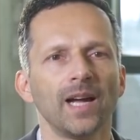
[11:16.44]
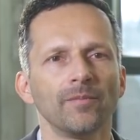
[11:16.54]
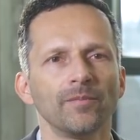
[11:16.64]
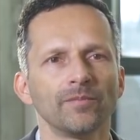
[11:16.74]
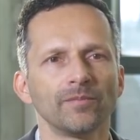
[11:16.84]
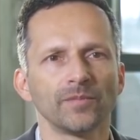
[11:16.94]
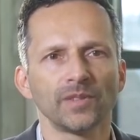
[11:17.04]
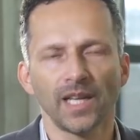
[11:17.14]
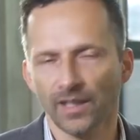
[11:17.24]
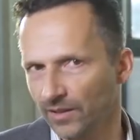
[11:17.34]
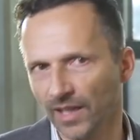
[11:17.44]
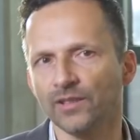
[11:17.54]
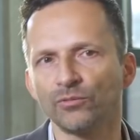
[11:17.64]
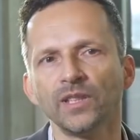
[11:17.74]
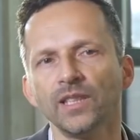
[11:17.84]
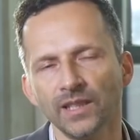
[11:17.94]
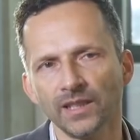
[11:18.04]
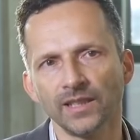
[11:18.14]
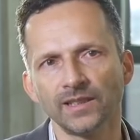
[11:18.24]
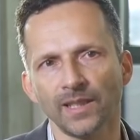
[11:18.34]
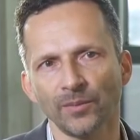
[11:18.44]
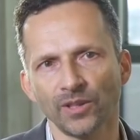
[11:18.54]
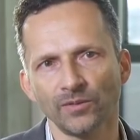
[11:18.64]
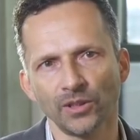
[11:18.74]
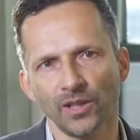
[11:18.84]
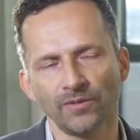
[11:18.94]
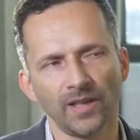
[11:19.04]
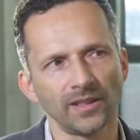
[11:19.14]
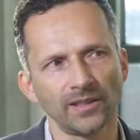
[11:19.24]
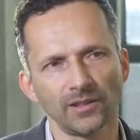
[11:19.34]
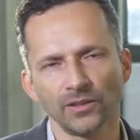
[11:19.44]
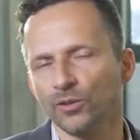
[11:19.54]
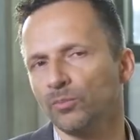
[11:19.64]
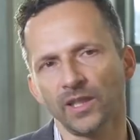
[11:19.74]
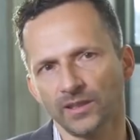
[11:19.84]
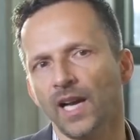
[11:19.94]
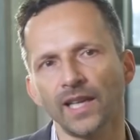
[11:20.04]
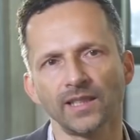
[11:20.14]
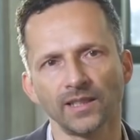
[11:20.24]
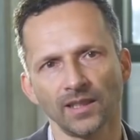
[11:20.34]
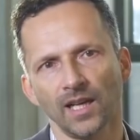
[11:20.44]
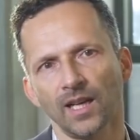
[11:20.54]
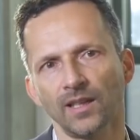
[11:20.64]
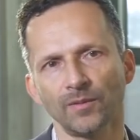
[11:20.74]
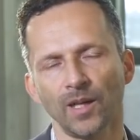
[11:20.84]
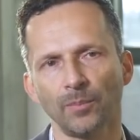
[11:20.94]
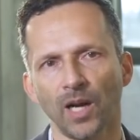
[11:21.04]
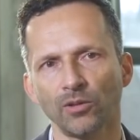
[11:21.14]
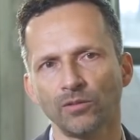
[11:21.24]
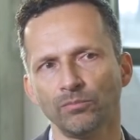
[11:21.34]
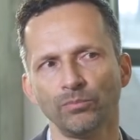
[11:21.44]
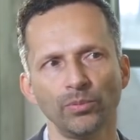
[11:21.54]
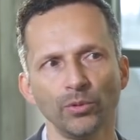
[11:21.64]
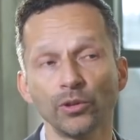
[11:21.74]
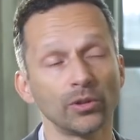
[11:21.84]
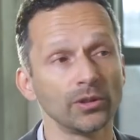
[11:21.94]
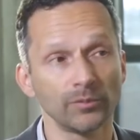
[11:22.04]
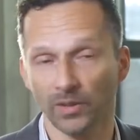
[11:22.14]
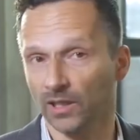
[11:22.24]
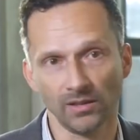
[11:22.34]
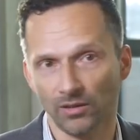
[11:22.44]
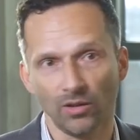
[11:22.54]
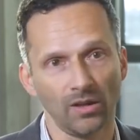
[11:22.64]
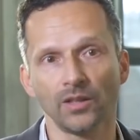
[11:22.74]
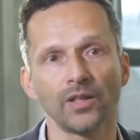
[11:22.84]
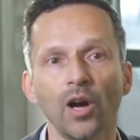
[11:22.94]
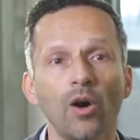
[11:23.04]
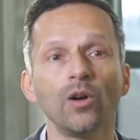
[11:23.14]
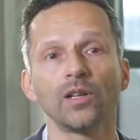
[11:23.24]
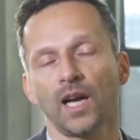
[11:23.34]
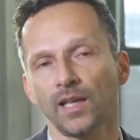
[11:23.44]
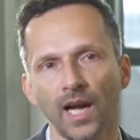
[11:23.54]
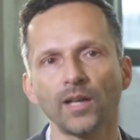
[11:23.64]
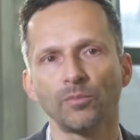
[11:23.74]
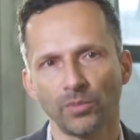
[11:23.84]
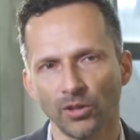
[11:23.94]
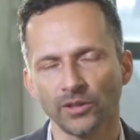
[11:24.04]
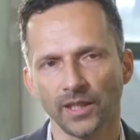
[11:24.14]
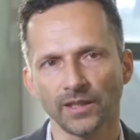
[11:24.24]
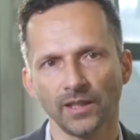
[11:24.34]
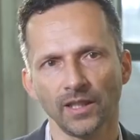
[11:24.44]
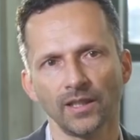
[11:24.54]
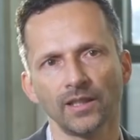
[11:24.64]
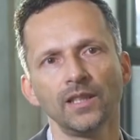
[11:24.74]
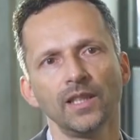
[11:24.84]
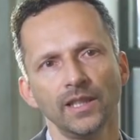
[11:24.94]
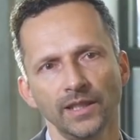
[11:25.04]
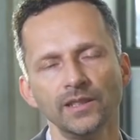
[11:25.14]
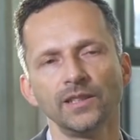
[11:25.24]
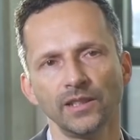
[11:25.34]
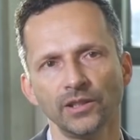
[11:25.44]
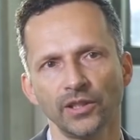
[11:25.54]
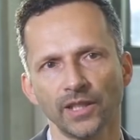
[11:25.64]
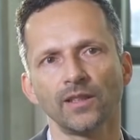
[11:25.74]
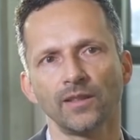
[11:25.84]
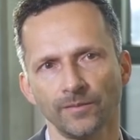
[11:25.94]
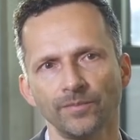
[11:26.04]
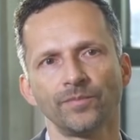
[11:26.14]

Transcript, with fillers: Um, that, that really is something which I find super exciting uh, about Plutus, but the whole Cardano project uh, in, in general.